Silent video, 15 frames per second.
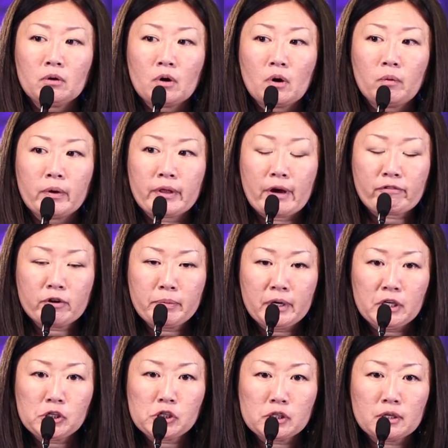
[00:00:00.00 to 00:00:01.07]
with
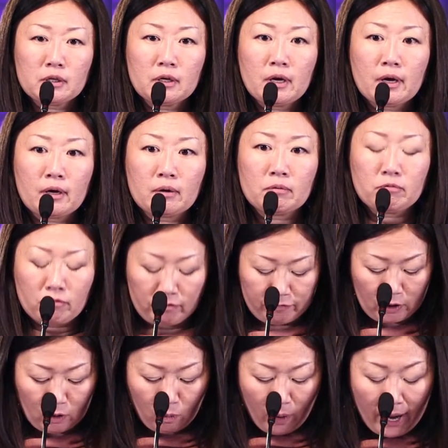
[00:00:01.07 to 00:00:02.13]
everybody
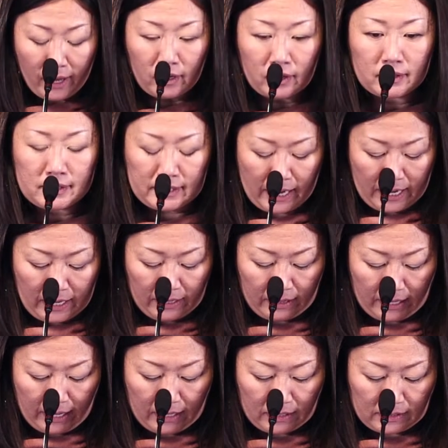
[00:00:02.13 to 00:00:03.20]
for a while saying
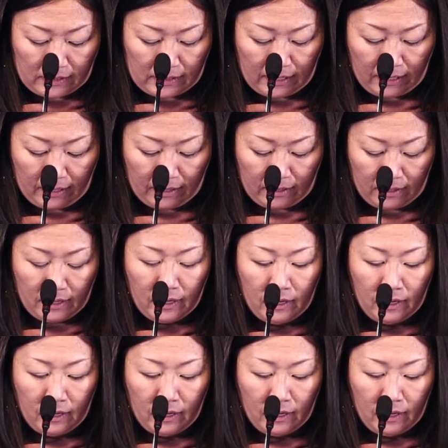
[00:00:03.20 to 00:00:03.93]
that